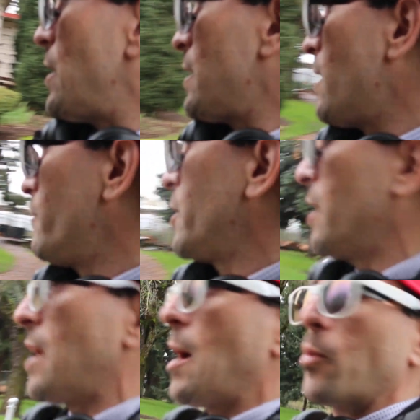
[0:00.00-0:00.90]
I love you,
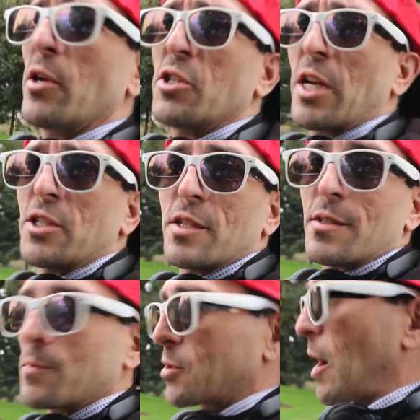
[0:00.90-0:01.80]
and I appreciate you
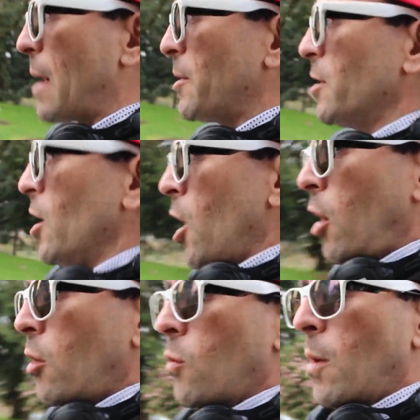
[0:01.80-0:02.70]
subscribing.
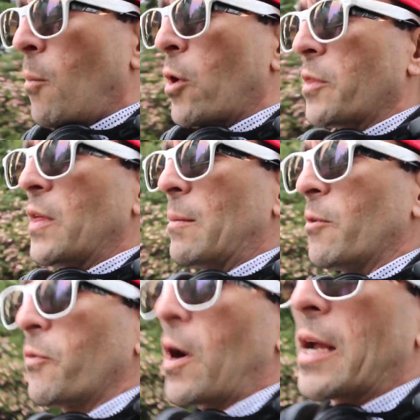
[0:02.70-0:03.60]
Oh, one more thing
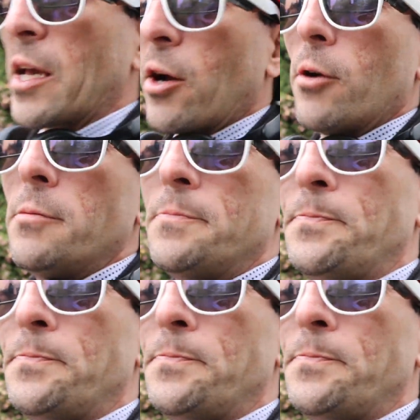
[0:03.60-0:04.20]
before I go.